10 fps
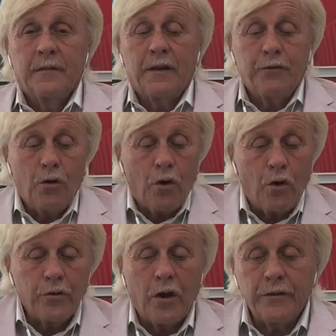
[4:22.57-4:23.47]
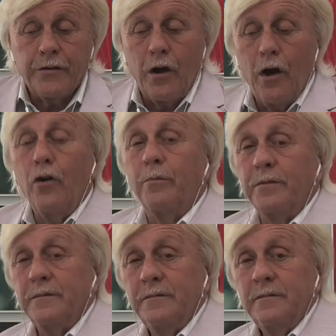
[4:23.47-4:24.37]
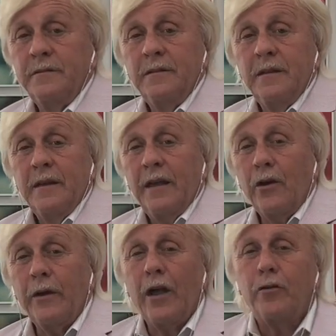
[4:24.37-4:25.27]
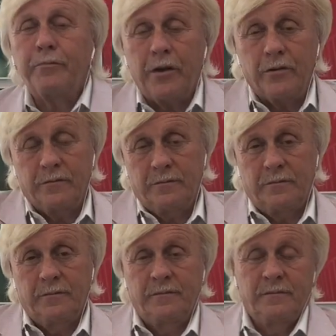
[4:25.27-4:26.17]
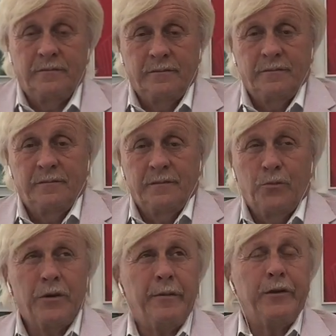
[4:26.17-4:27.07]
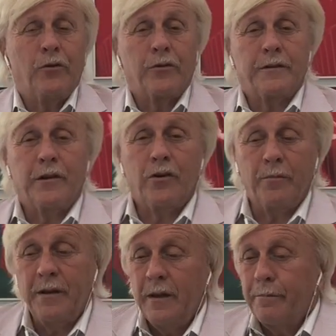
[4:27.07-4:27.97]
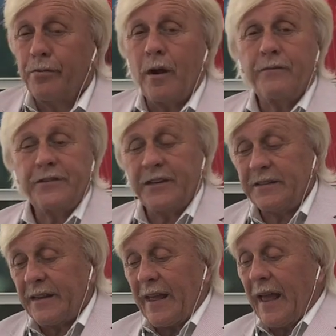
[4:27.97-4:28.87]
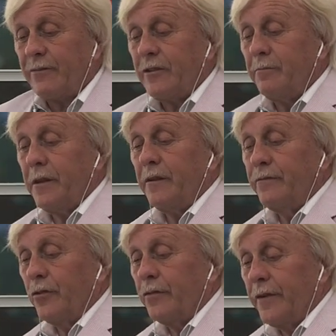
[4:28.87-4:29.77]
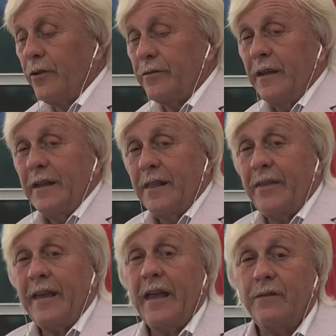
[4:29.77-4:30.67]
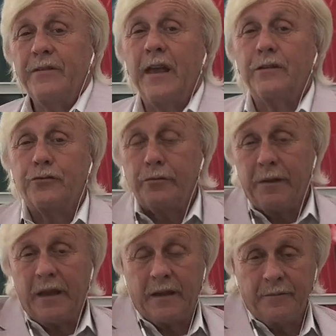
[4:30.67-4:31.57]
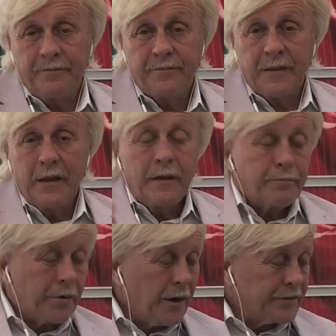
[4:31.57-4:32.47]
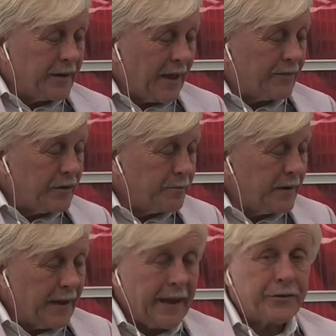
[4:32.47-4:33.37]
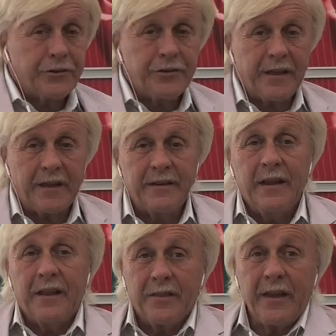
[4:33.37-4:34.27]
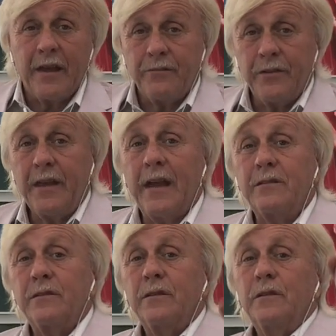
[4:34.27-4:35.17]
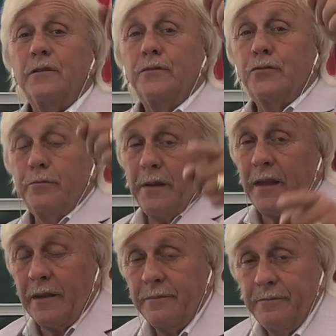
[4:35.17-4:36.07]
If you hold on to hope, he'll help you. What do you mean hold on to hope? Prophecies that haven't been fulfilled, they have yet to be. Prayers that haven't been answered yet, they have yet to be.